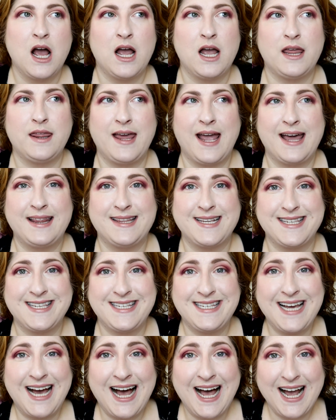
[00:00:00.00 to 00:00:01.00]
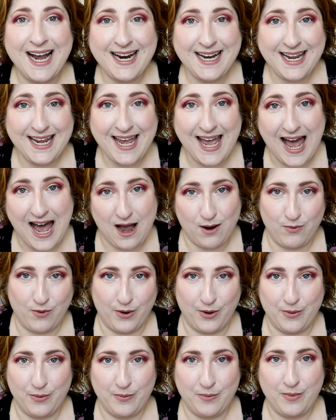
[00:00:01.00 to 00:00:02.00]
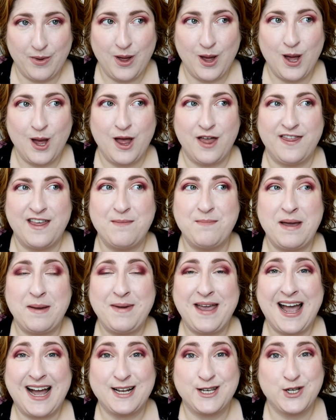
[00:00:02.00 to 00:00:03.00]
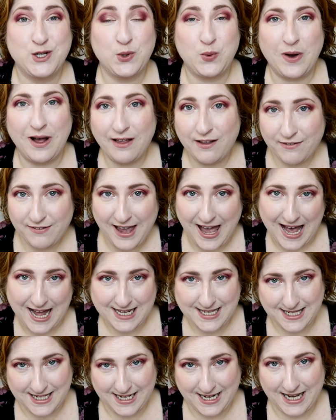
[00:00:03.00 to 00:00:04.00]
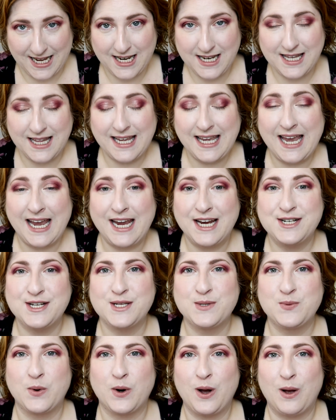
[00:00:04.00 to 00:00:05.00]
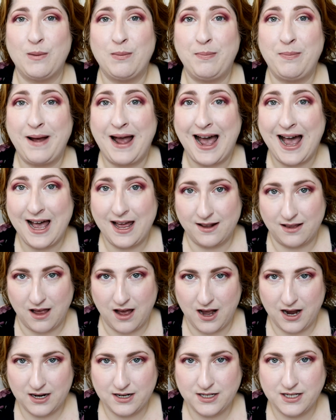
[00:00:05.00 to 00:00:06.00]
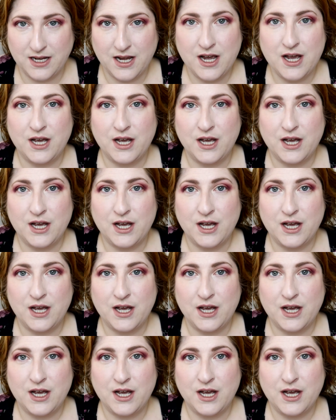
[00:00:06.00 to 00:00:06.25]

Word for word: They had this tiny cat room that maybe had 12 cats in it. The cages were all padlocked.